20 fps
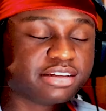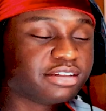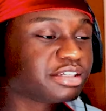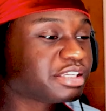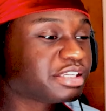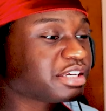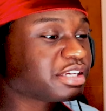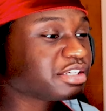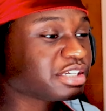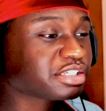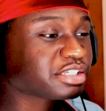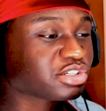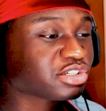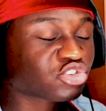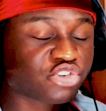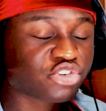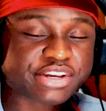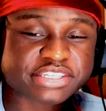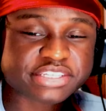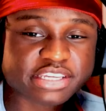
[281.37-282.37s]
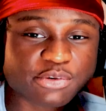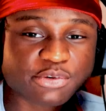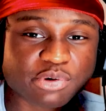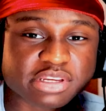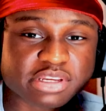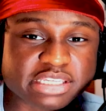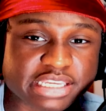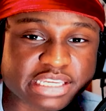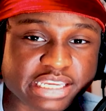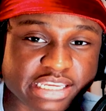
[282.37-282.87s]
Think niggas are translating what
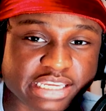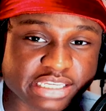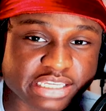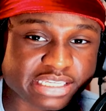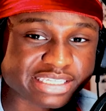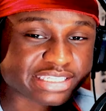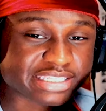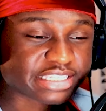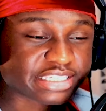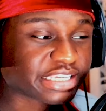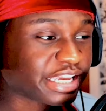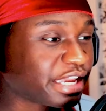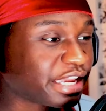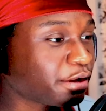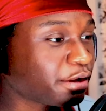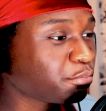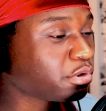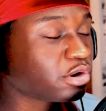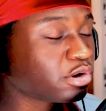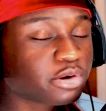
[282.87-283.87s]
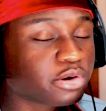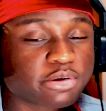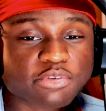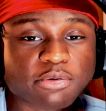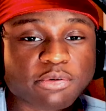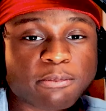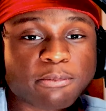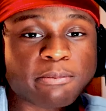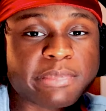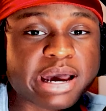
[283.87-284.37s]
Yeat is saying, bro? It doesn't
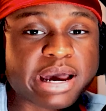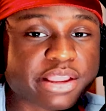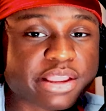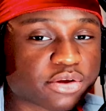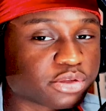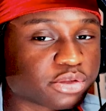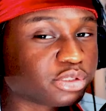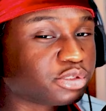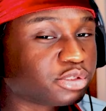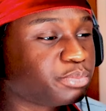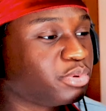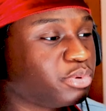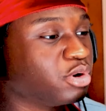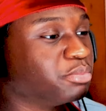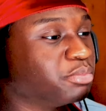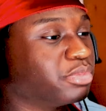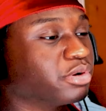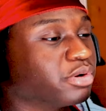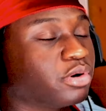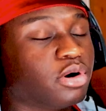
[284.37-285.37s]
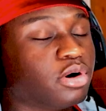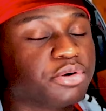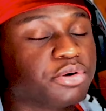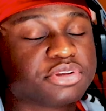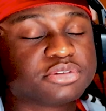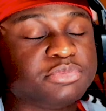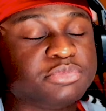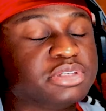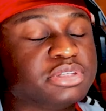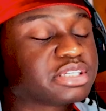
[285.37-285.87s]
even matter at this point, bro. All this
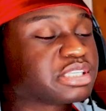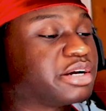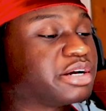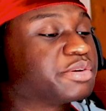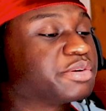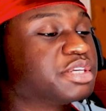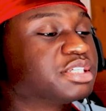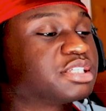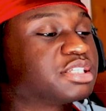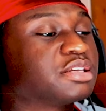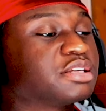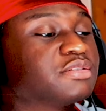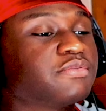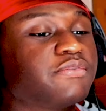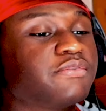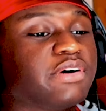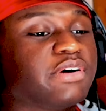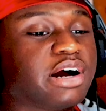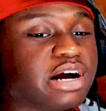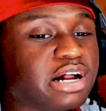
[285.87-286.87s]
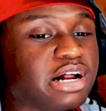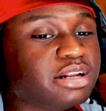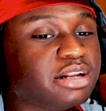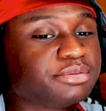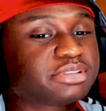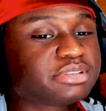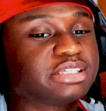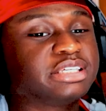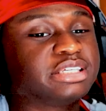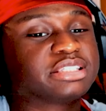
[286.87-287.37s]
music nowadays is just vibes.
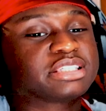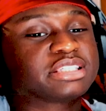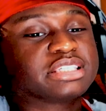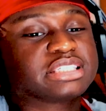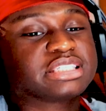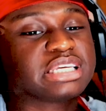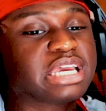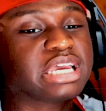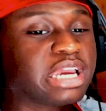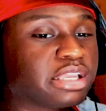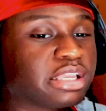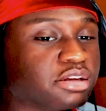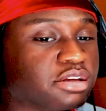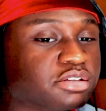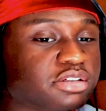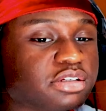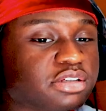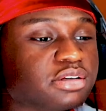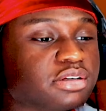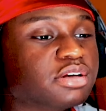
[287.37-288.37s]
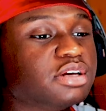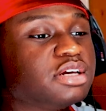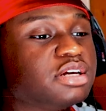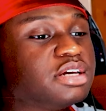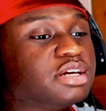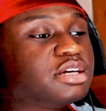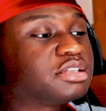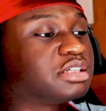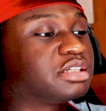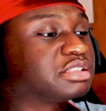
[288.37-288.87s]
It's just energy.
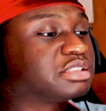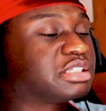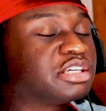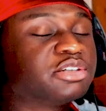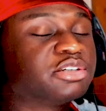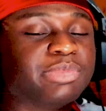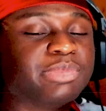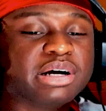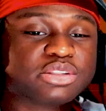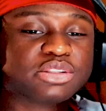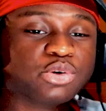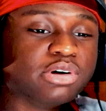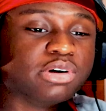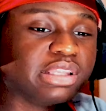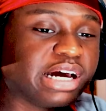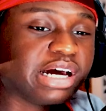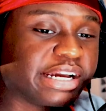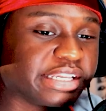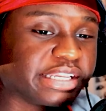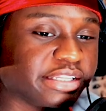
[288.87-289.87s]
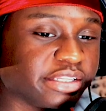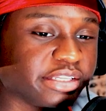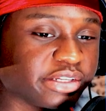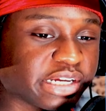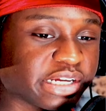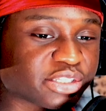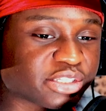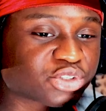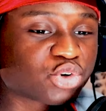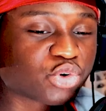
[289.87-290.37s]
Sometimes you might throw a line in there
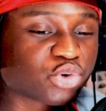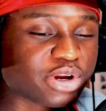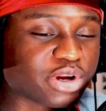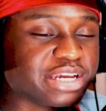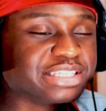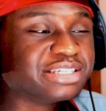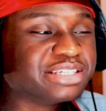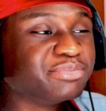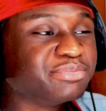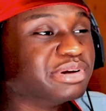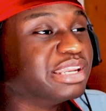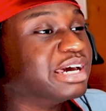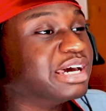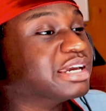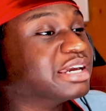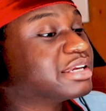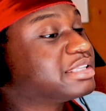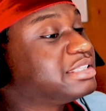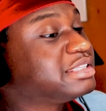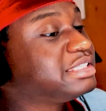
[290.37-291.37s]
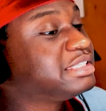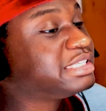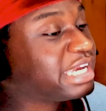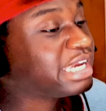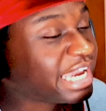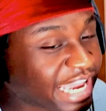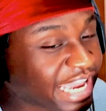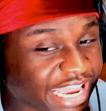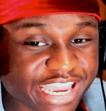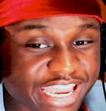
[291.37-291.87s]
that's crazy, but like,
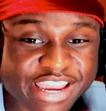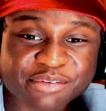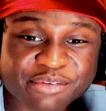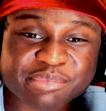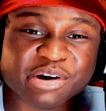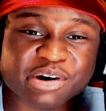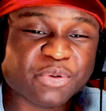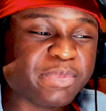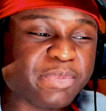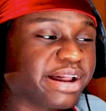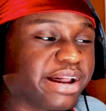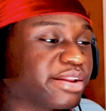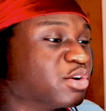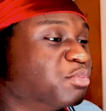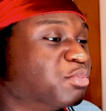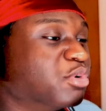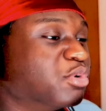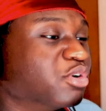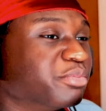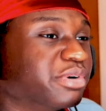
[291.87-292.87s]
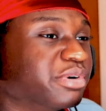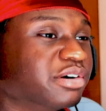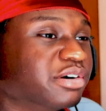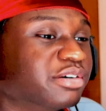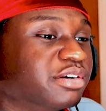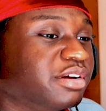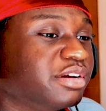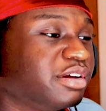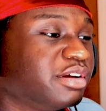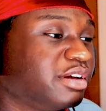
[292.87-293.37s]
damn, it don't matter no more, bro.
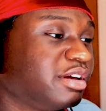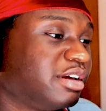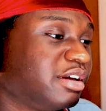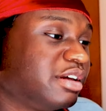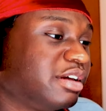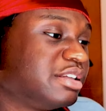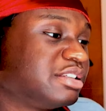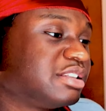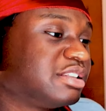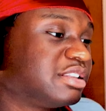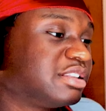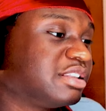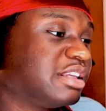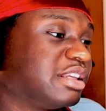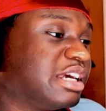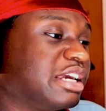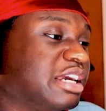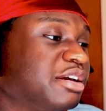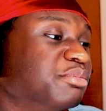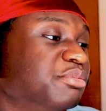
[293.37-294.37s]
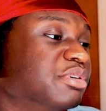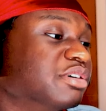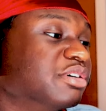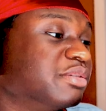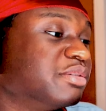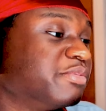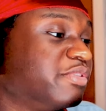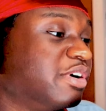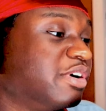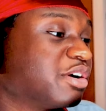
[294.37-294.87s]
Hey, bro, I'm
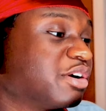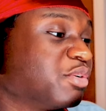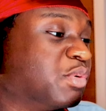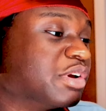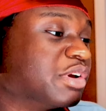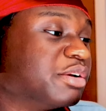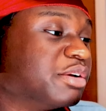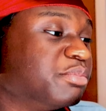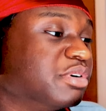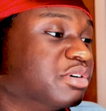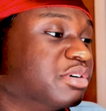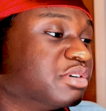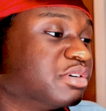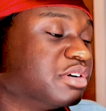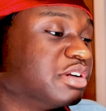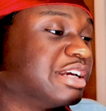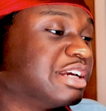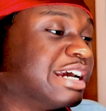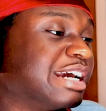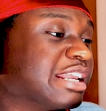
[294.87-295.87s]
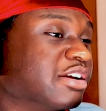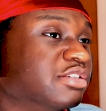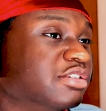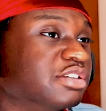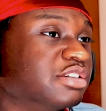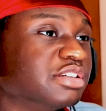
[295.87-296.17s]
fucking with it, bro. Good energy.